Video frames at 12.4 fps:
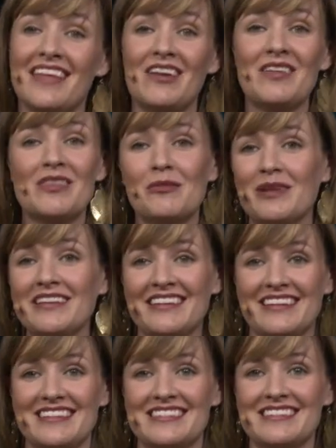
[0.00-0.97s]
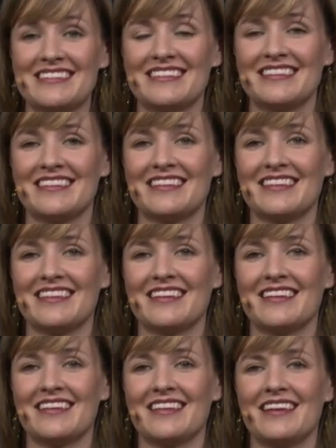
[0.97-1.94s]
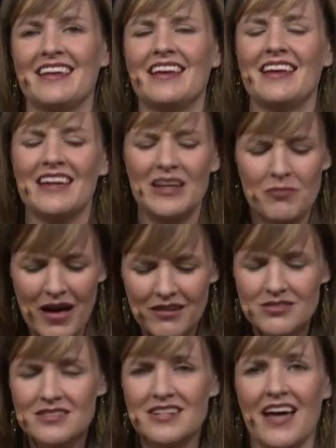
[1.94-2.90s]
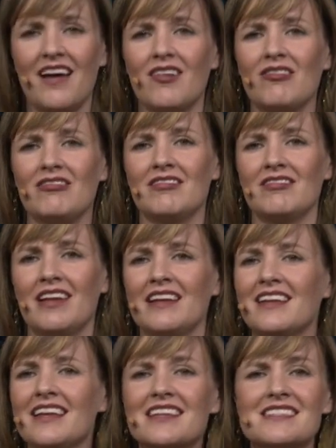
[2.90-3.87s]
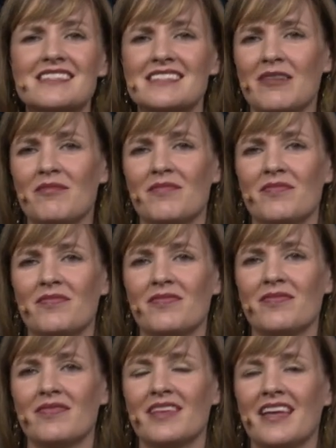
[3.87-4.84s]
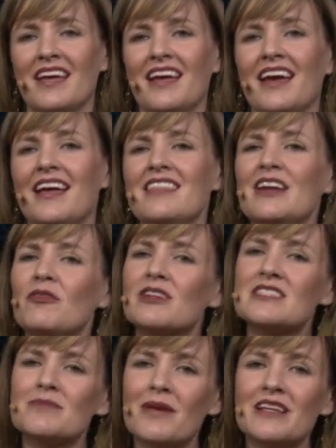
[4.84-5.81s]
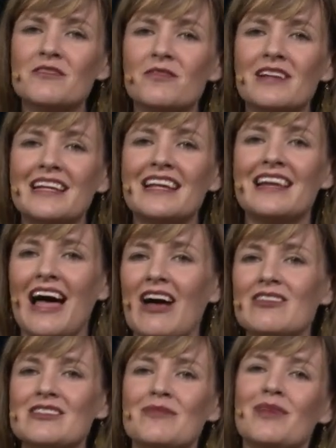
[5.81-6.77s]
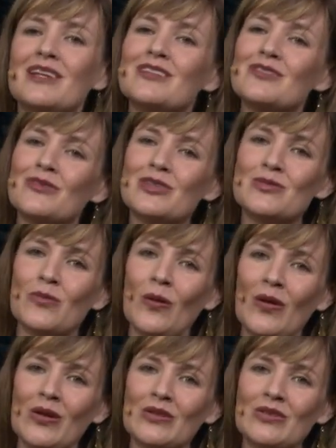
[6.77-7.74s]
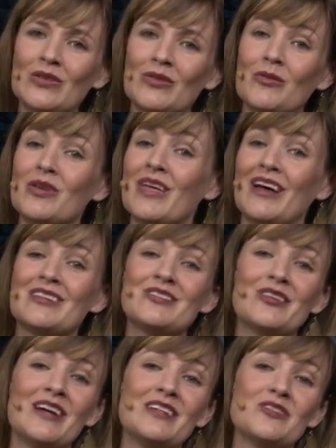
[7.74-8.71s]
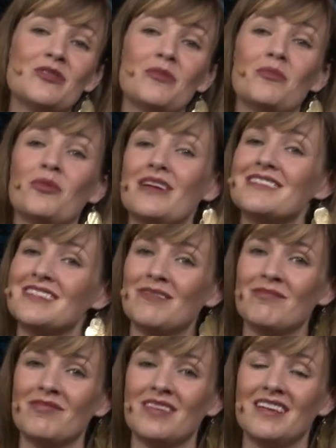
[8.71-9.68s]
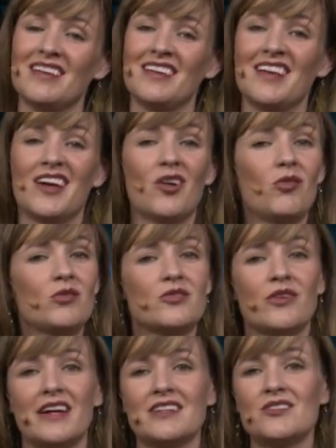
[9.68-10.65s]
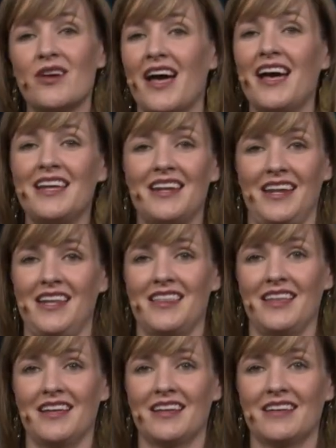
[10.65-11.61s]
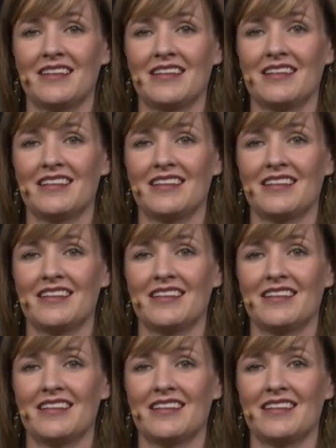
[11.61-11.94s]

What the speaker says: there in the wilderness. He bows down and kisses him, and then respectfully allows him into his world without trying to impress him or trying to hide anything.